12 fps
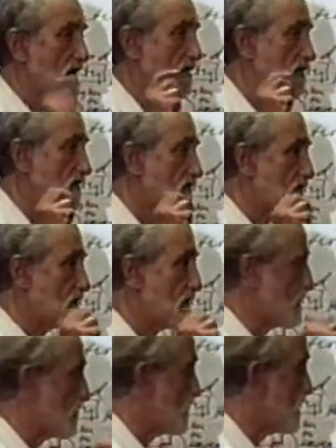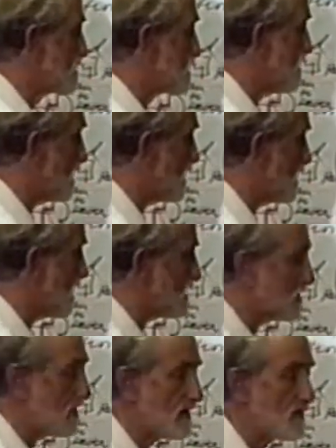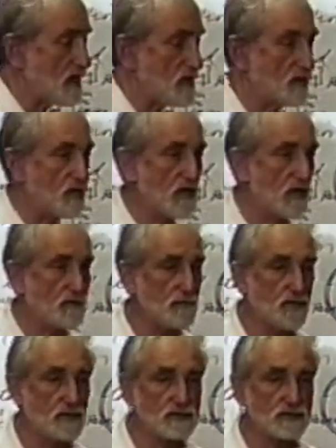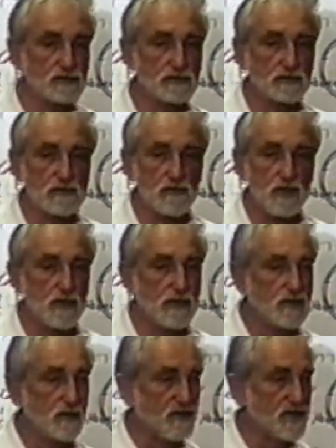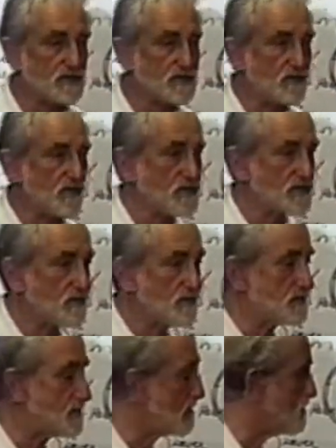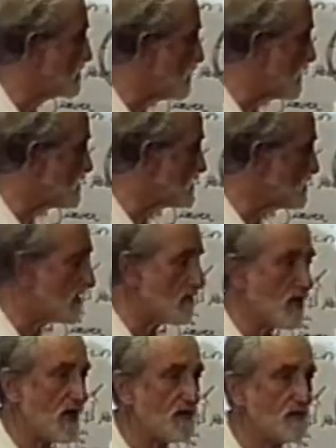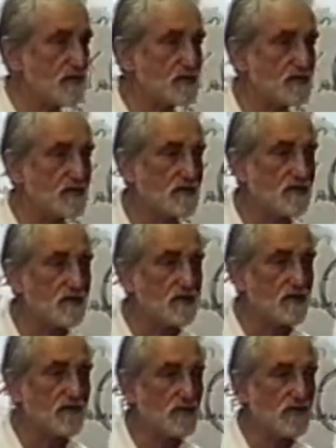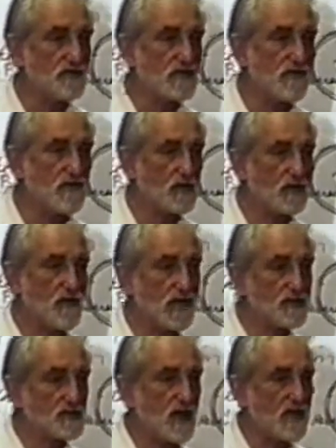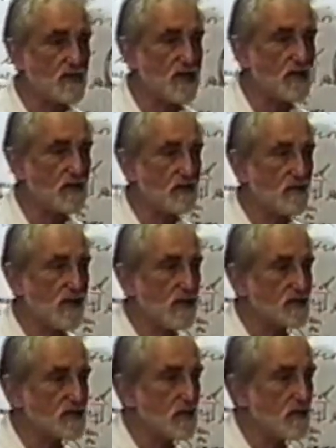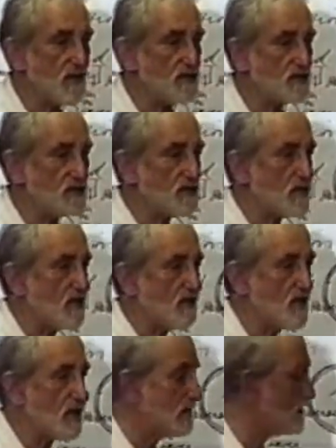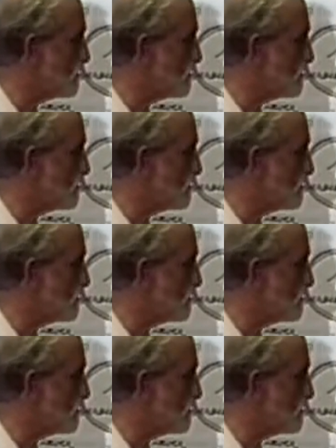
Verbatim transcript: And therefore, the Greeks living at that time, they put on boats, the best of their scriptures, the best of their writings, their philosophical writings, mathematical writings, their medicine, all of that